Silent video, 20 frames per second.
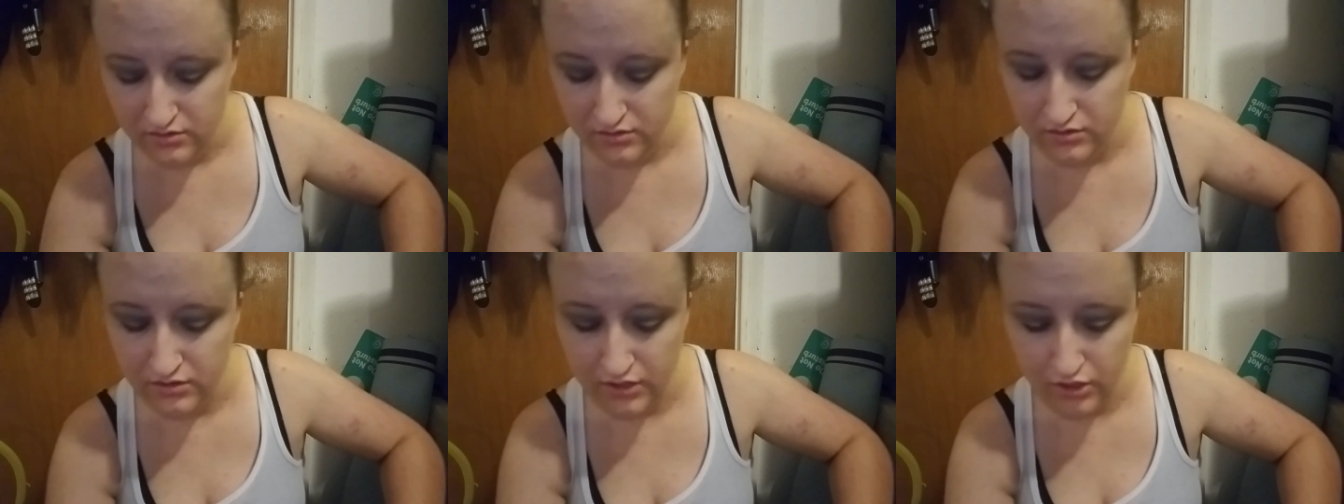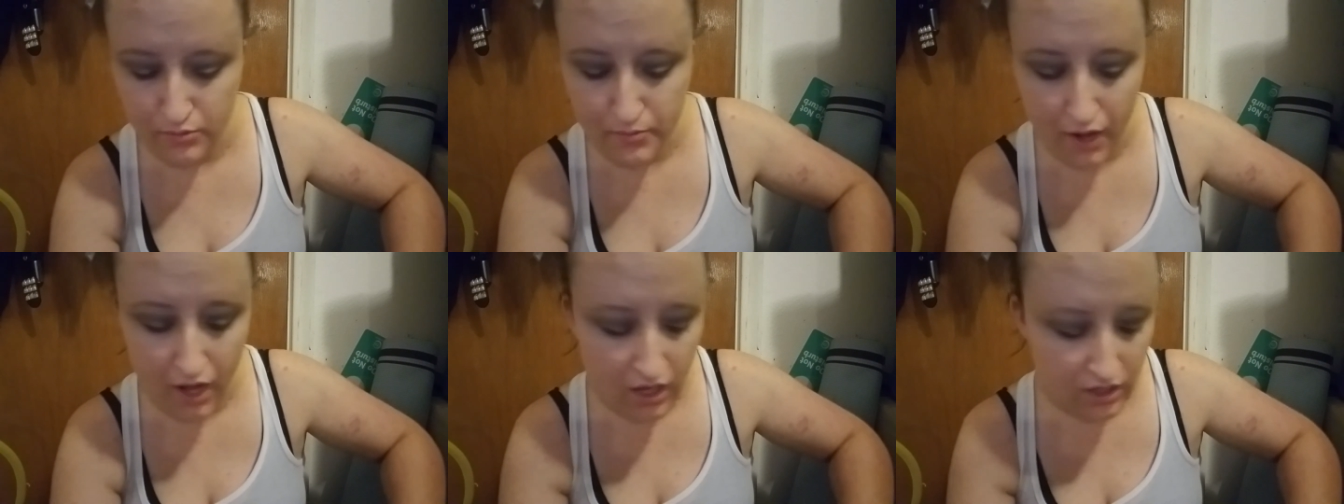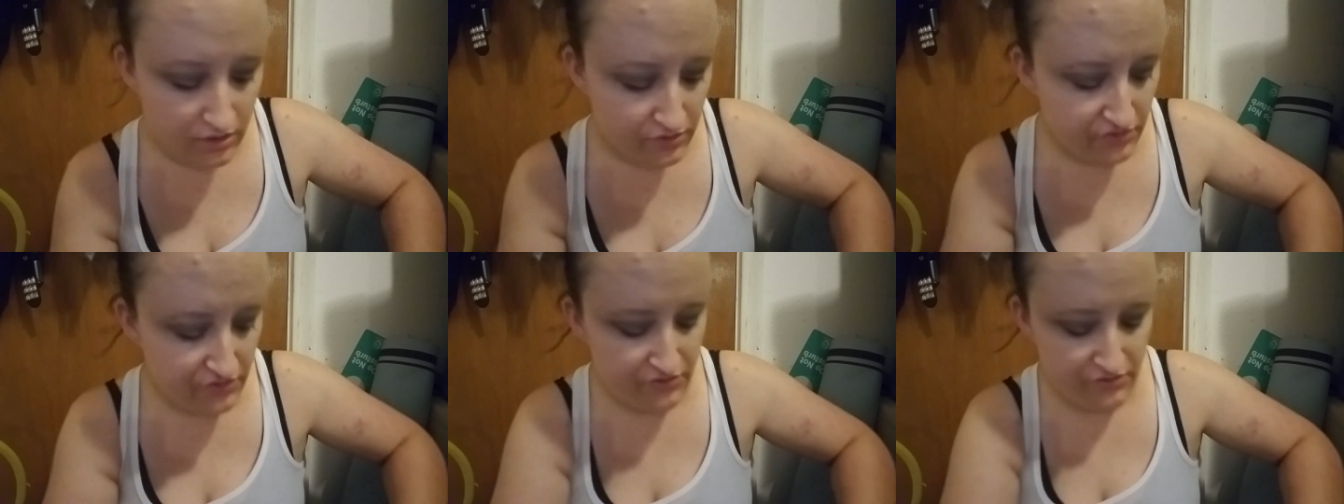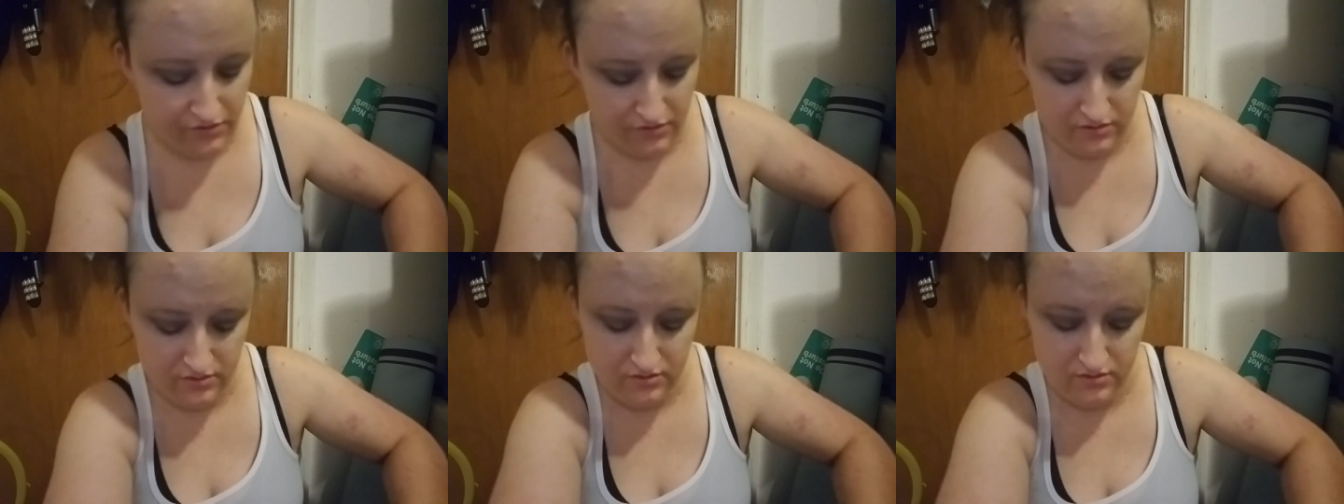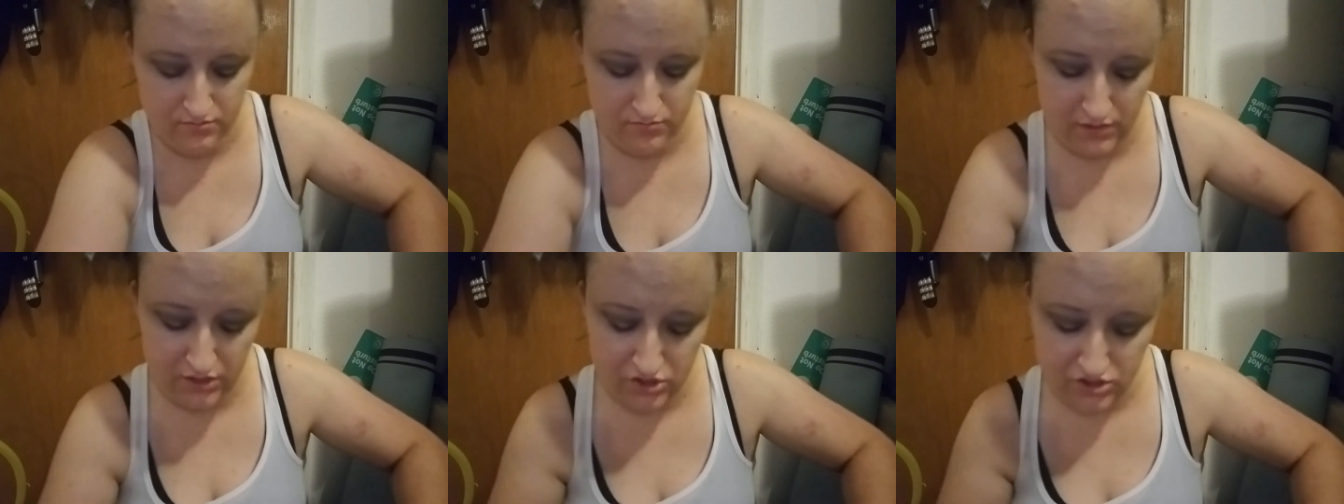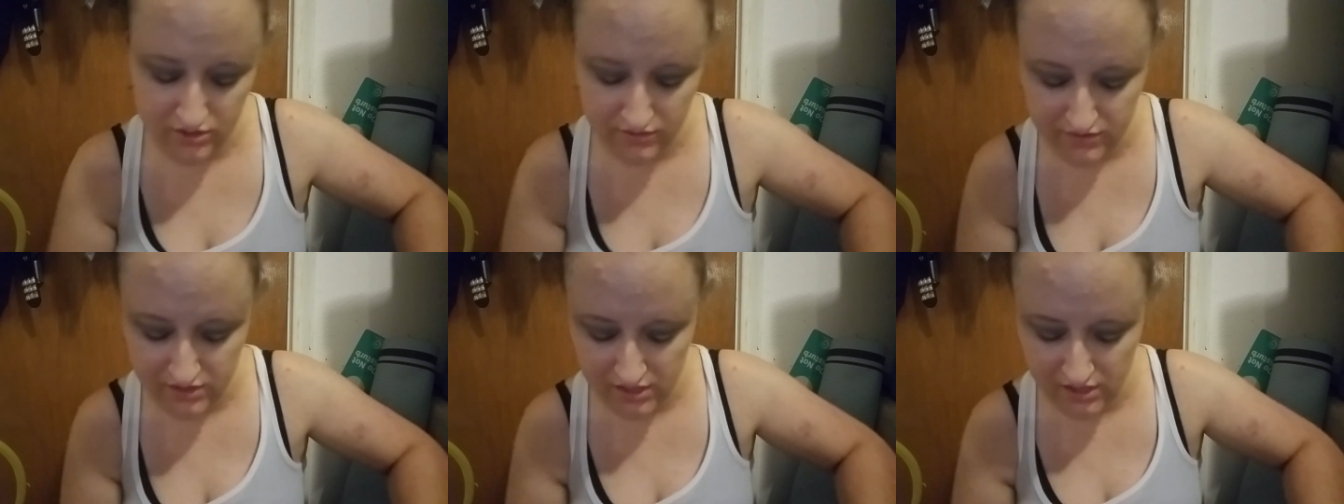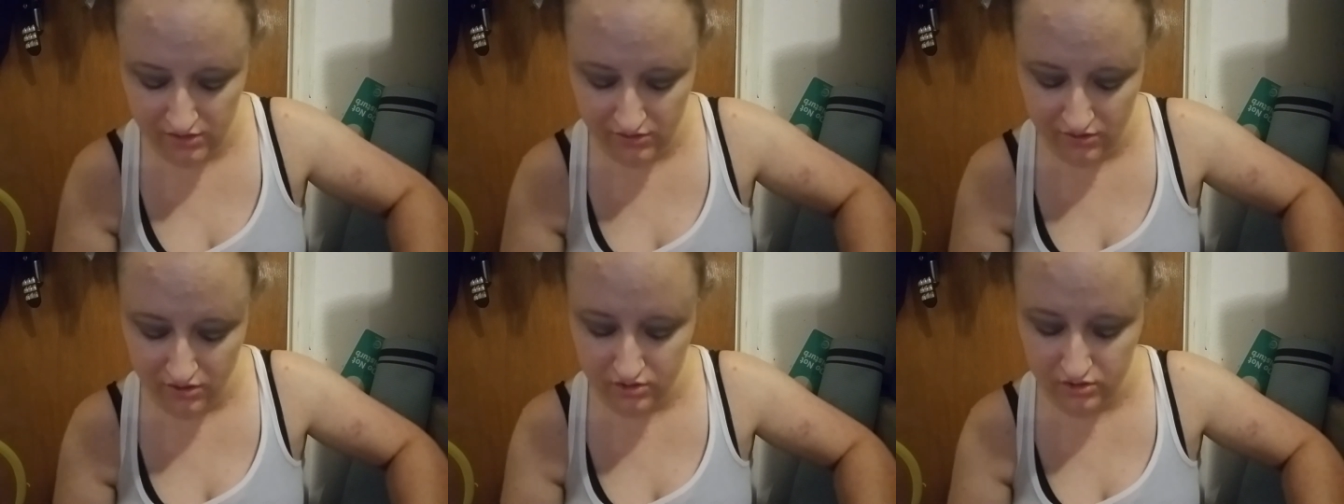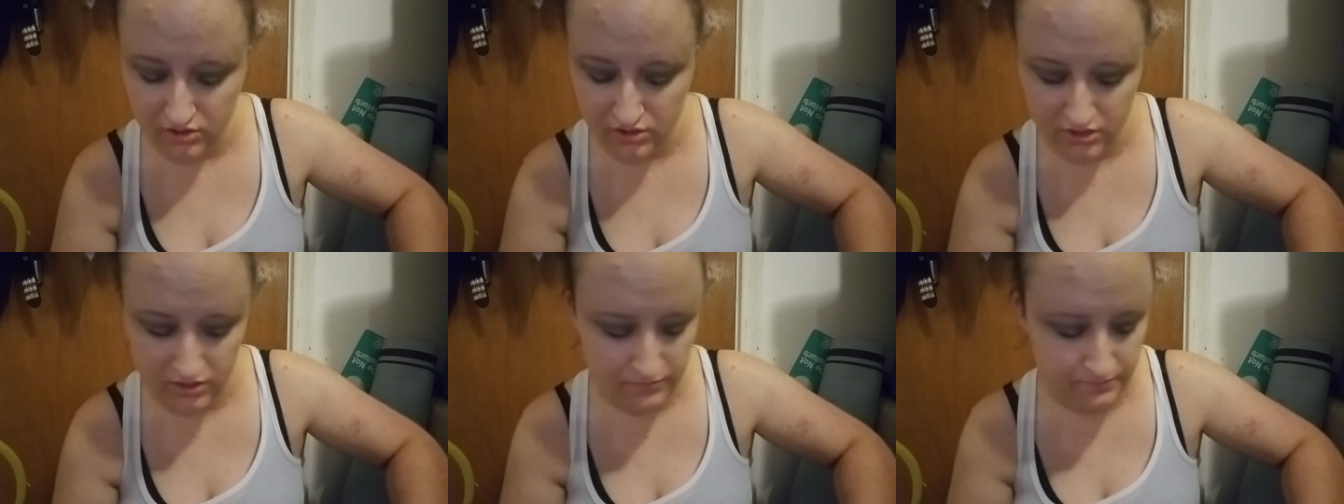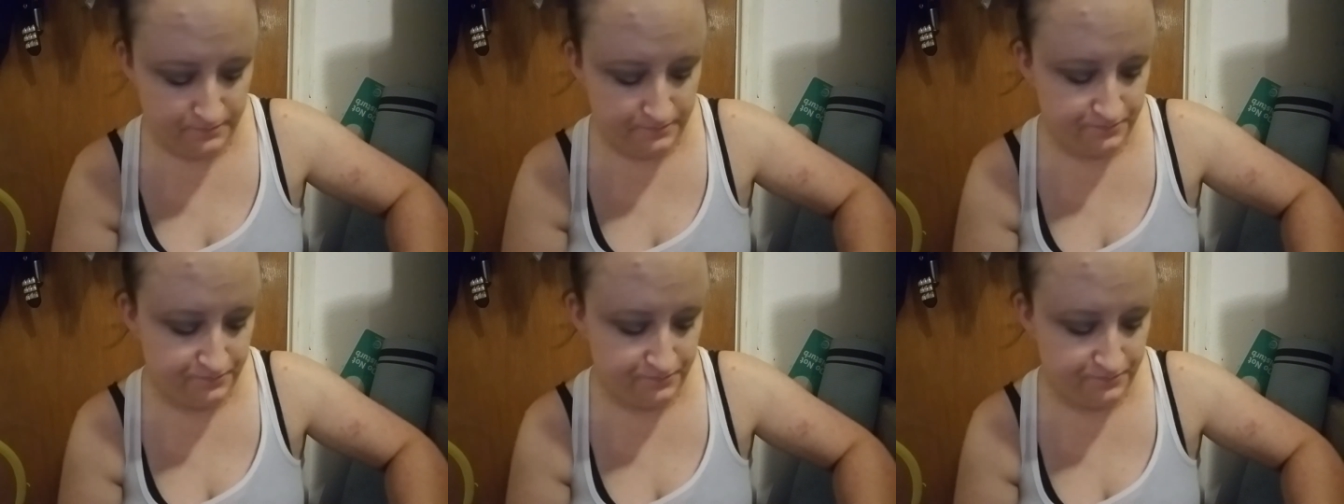little box. Make sure everything is all good.